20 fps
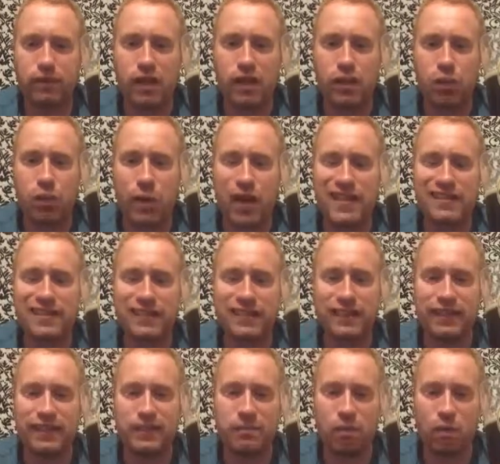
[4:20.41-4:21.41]
the West
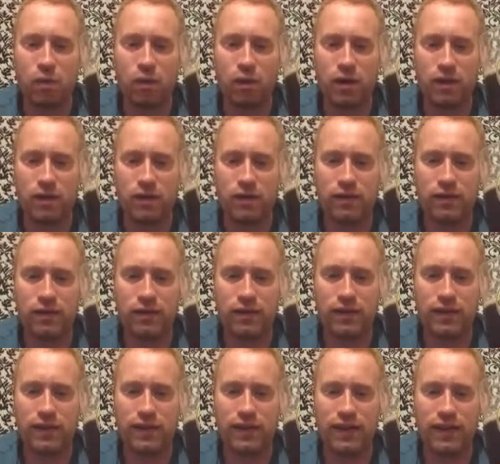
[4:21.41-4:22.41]
Indies Porter
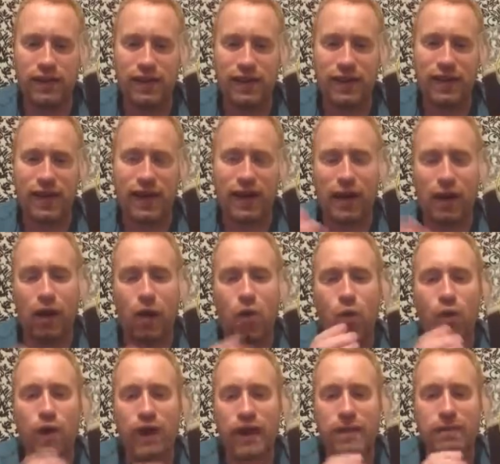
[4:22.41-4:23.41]
at a
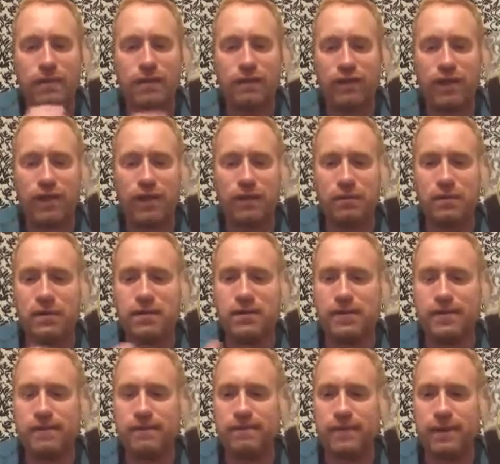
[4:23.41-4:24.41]
lower ABV with the
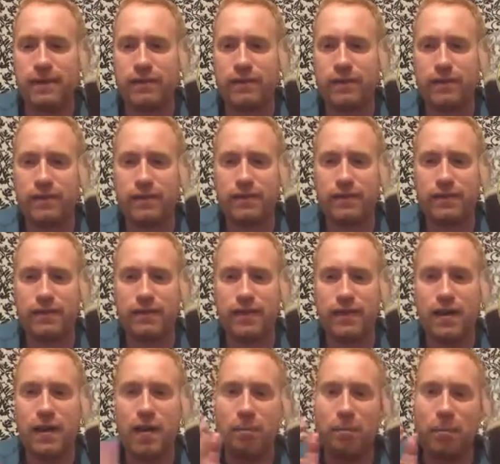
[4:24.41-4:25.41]
same flavour?
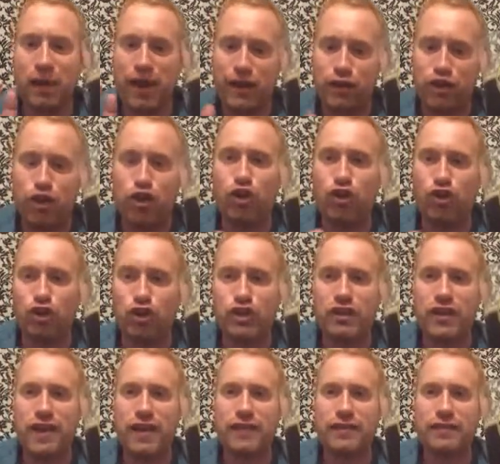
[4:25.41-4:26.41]
But I do
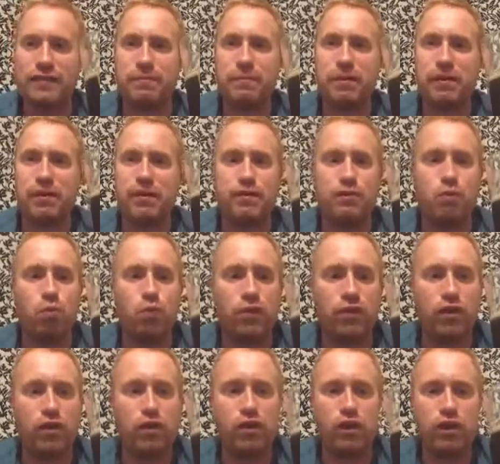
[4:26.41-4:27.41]
understand, because
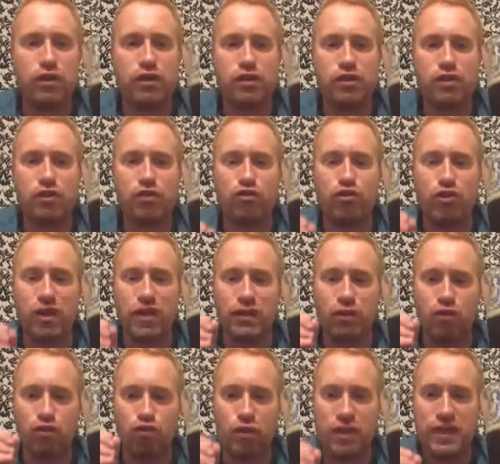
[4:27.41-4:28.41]
what they're doing is they're trying
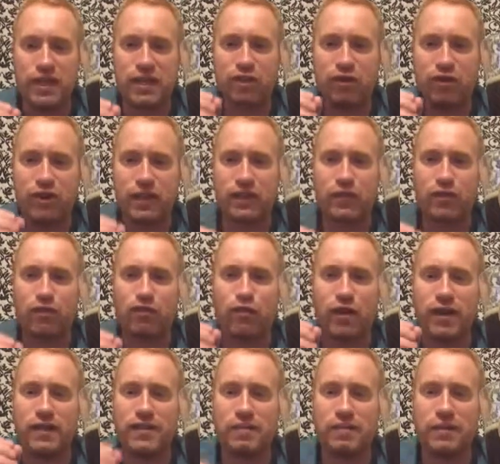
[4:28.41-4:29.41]
to recreate
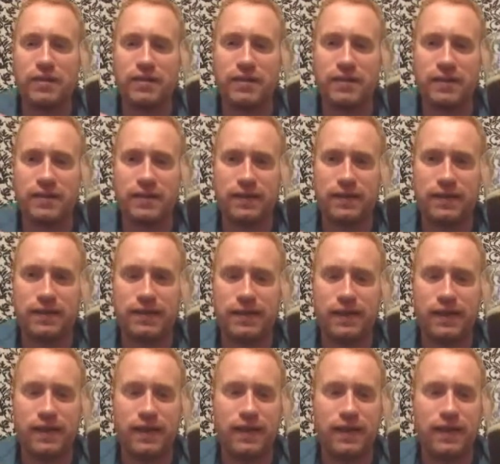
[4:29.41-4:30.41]
recipes
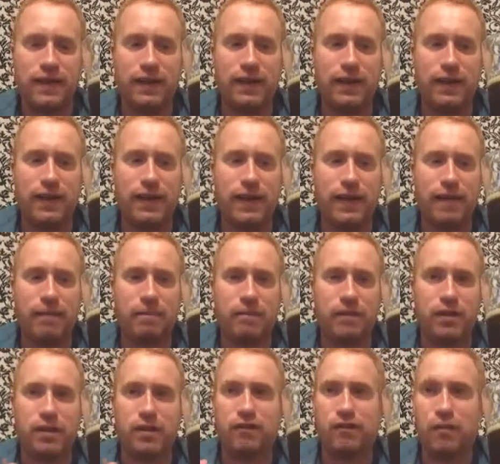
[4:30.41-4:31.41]

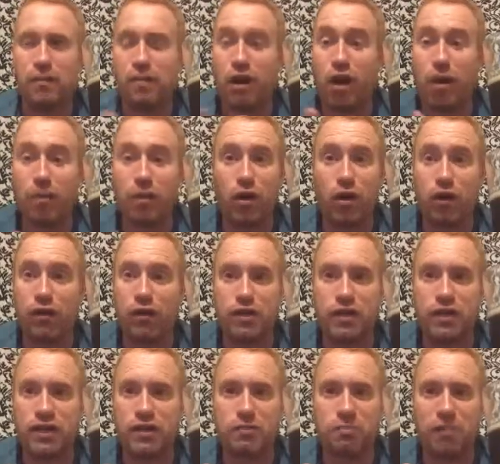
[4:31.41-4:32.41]
from a couple
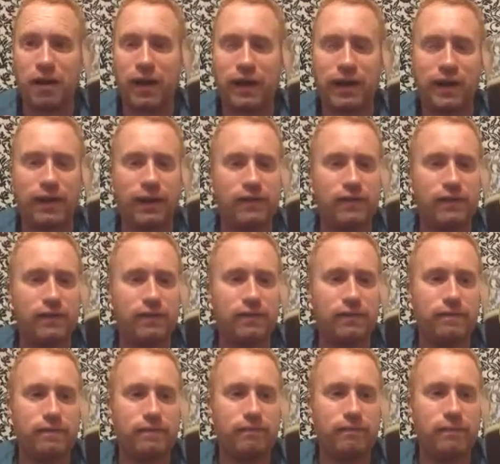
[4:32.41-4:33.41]
hundred years back,
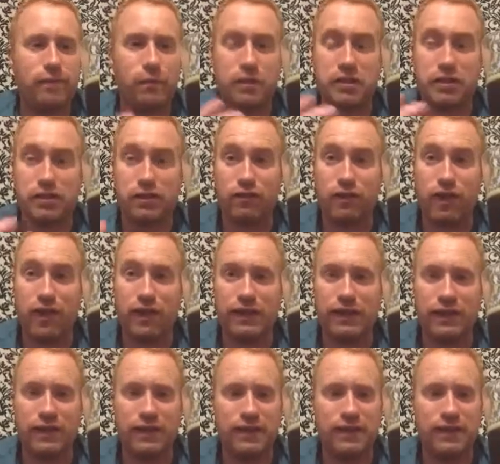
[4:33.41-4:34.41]
which is fine.